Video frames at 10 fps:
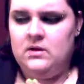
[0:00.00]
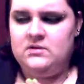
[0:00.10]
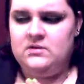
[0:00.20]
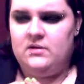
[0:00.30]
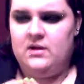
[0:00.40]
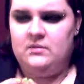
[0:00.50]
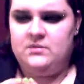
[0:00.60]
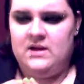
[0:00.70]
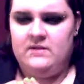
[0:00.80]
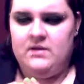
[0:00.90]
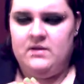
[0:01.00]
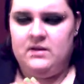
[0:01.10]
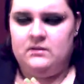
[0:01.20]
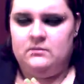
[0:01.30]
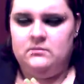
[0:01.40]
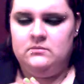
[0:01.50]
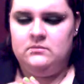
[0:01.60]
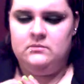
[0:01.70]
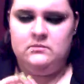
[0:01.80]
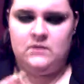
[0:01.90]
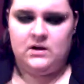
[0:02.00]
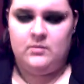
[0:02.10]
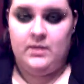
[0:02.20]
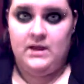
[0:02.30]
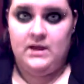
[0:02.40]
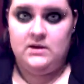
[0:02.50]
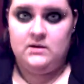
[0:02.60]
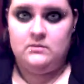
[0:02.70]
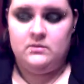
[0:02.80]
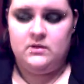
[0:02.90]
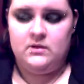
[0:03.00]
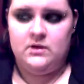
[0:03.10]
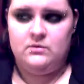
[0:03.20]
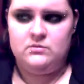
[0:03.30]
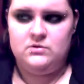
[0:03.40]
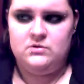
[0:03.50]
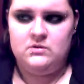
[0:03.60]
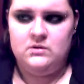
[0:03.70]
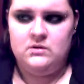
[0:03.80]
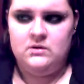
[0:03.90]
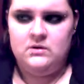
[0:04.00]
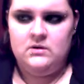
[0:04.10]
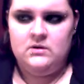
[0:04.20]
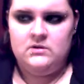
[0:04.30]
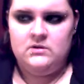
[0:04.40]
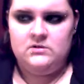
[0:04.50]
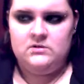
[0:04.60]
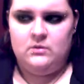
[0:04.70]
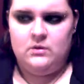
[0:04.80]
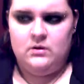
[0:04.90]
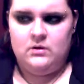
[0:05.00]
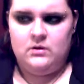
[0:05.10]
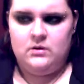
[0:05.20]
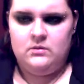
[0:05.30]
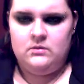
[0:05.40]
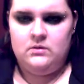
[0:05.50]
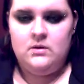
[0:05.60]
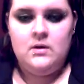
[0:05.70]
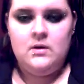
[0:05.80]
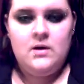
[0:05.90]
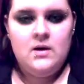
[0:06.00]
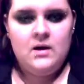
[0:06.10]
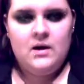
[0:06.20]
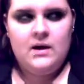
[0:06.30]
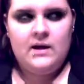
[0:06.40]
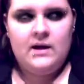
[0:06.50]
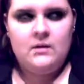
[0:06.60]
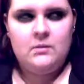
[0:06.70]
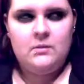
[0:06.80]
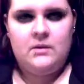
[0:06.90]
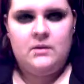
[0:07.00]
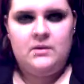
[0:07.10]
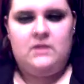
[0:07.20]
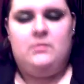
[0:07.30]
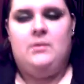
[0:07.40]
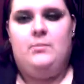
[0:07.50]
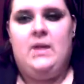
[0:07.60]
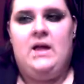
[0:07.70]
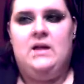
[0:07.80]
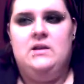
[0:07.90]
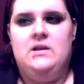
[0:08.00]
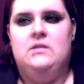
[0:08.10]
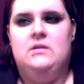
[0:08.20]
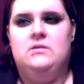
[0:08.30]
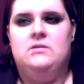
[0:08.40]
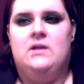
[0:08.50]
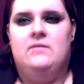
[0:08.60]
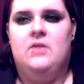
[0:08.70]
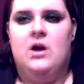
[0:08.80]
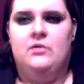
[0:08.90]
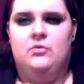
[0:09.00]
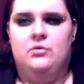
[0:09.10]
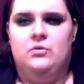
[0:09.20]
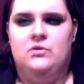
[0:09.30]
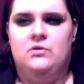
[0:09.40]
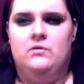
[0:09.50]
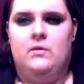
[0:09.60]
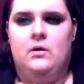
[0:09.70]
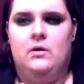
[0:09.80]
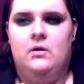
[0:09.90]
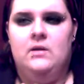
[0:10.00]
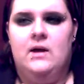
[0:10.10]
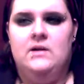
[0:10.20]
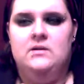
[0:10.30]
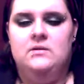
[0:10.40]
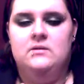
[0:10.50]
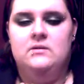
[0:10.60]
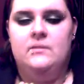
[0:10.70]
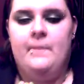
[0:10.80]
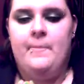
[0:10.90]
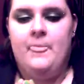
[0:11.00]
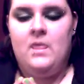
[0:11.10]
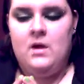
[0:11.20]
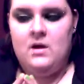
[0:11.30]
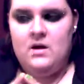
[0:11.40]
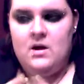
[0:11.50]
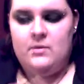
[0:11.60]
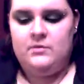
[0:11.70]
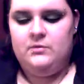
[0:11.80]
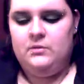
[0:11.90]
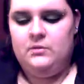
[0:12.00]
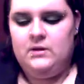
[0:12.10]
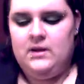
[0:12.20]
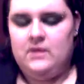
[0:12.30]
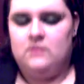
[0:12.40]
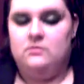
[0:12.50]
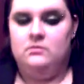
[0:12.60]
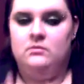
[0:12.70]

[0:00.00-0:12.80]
it also helps having a companion with a huge sword. I can't remember how many companions I've gone through so far. A lot. Went through Lydia,